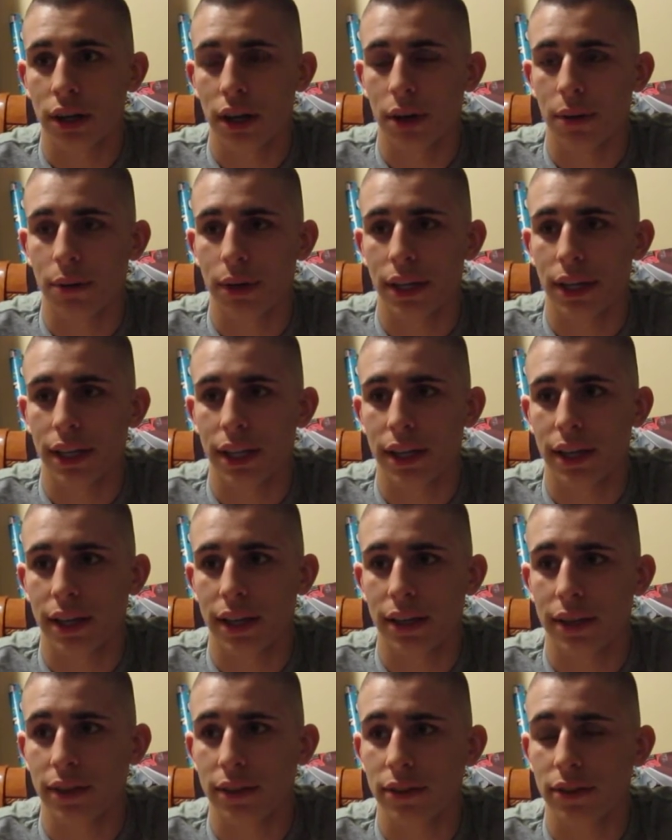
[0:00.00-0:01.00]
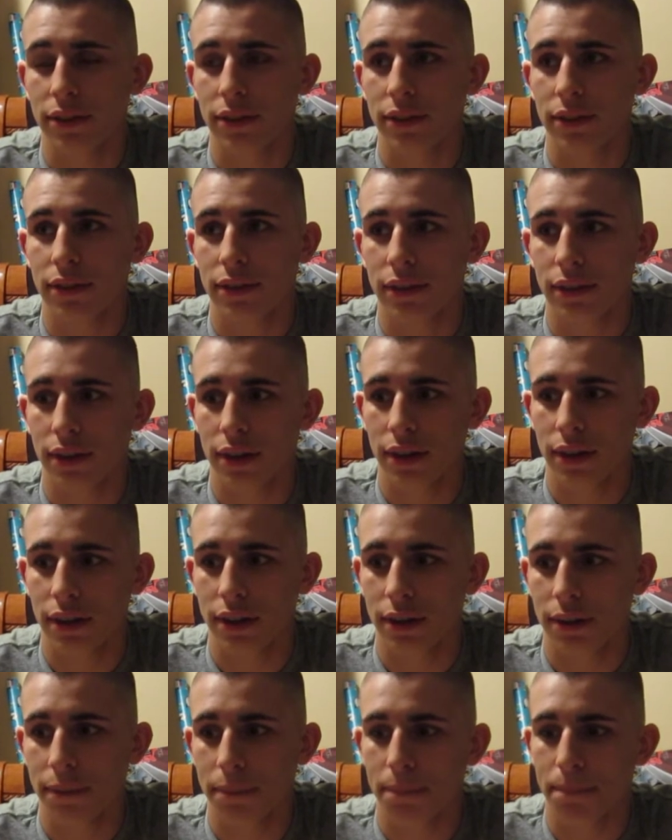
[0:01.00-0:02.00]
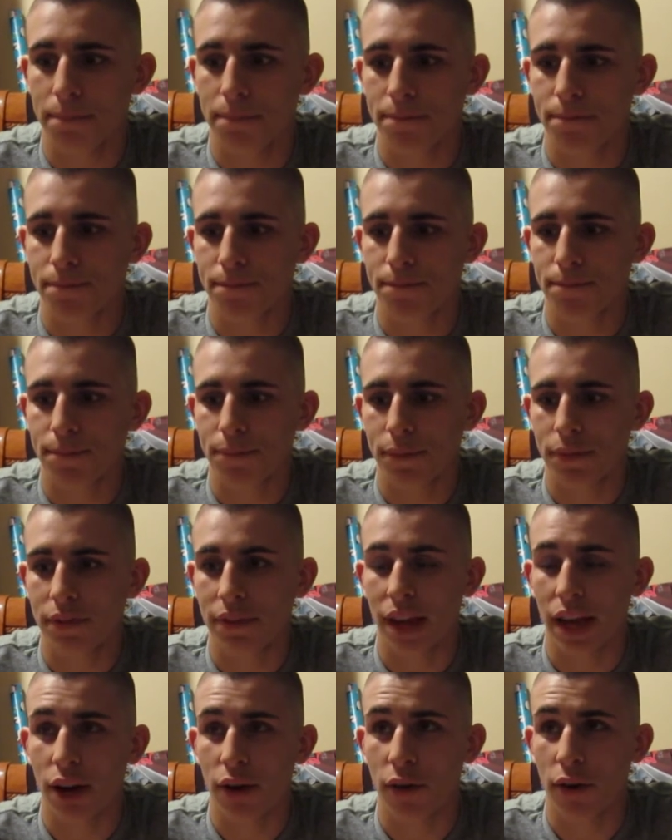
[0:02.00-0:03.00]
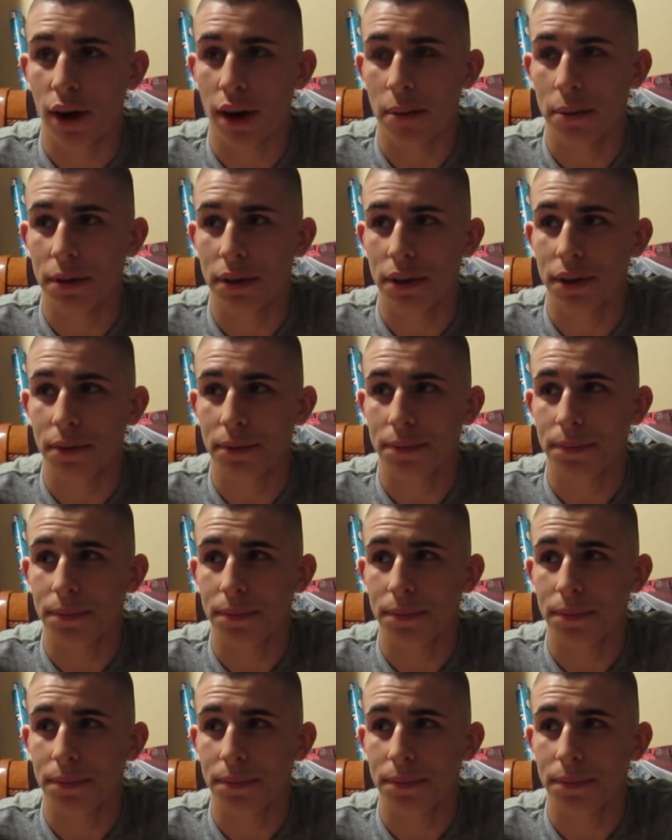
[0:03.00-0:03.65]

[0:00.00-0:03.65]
I went against um, Dino Rabbit.